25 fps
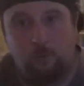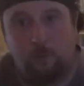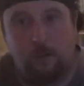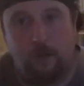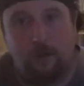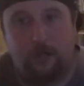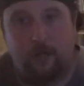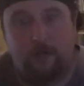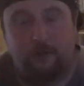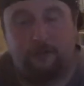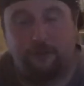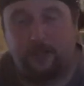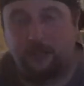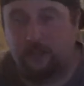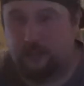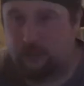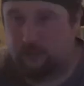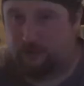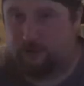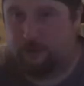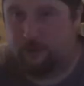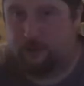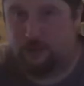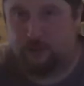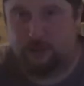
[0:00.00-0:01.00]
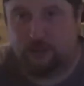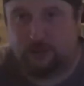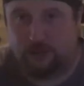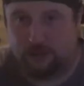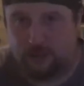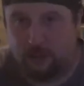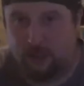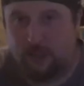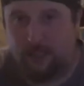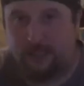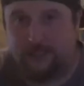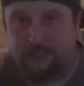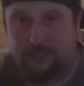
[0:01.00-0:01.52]
You know, they just finished their
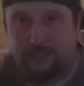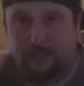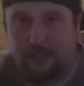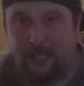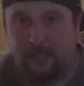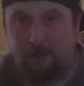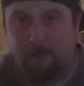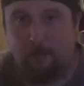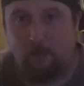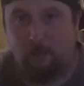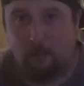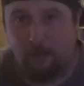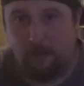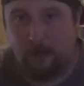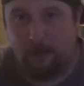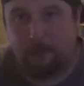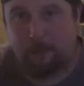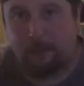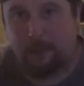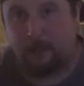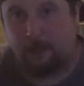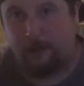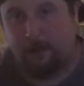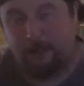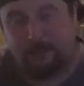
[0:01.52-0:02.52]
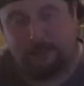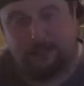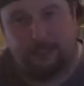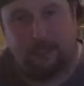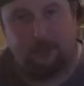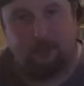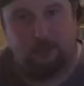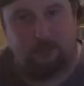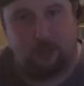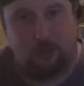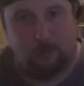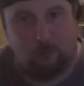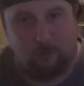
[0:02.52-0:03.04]
studies and they were worried about going into the
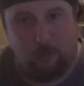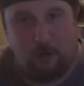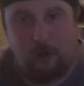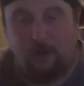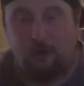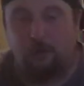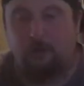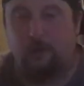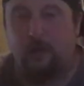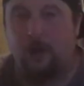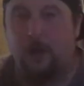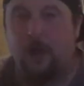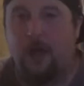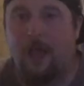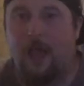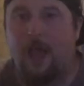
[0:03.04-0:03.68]
outside world.